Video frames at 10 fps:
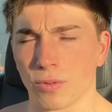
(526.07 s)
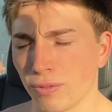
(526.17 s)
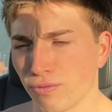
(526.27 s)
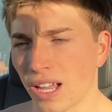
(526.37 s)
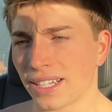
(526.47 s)

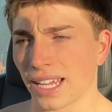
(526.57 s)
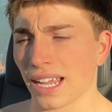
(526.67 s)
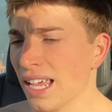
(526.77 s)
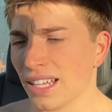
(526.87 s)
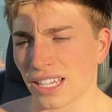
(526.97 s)
reflecting
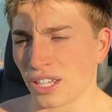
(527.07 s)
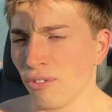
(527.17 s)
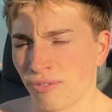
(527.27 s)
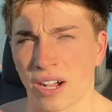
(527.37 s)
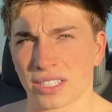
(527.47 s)
that you
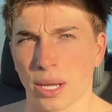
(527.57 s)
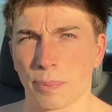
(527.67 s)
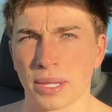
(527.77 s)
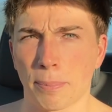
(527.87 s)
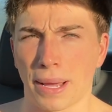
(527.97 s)
fucked up
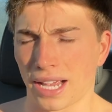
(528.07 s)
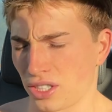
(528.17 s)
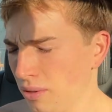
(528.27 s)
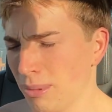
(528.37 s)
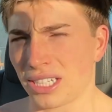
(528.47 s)
in the
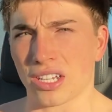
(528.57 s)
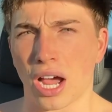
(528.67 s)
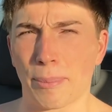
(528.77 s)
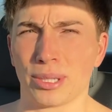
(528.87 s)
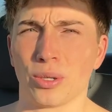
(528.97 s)
past, you missed an
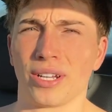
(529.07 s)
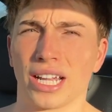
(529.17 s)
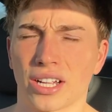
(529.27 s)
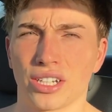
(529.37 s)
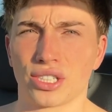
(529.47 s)
opportunity
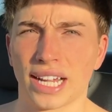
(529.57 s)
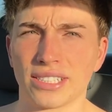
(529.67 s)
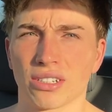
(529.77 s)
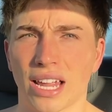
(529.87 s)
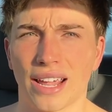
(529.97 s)
that could have
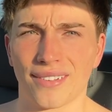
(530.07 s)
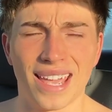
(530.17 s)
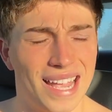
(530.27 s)
changed your life,